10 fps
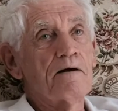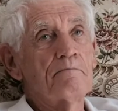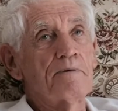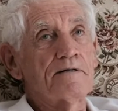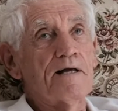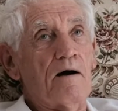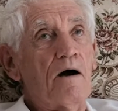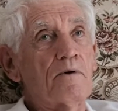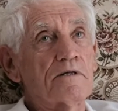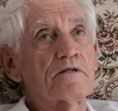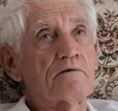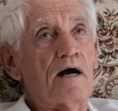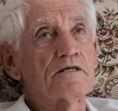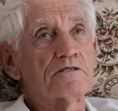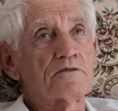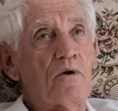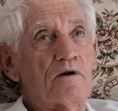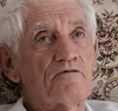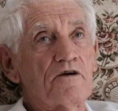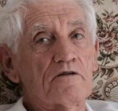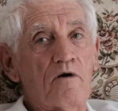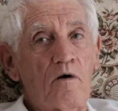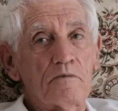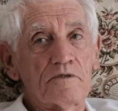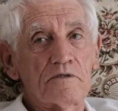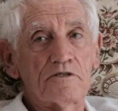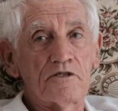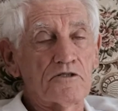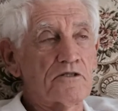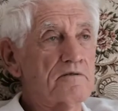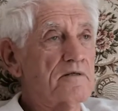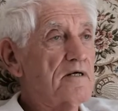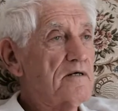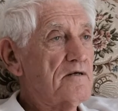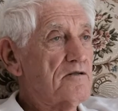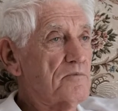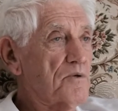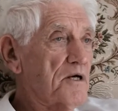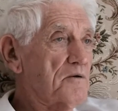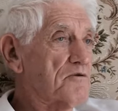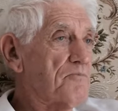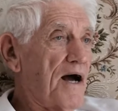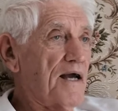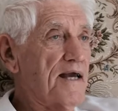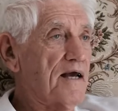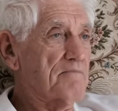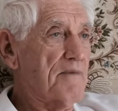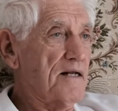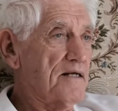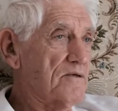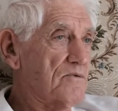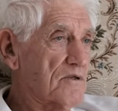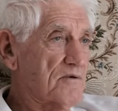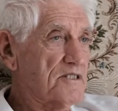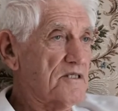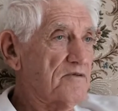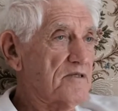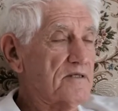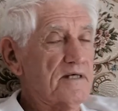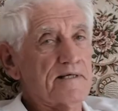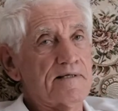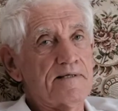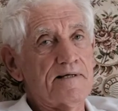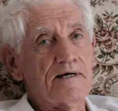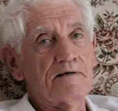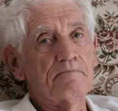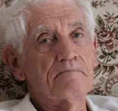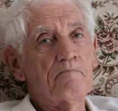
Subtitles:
But I went to the races quite a few times and assisted the bookie with paying out money and all the rest of it. And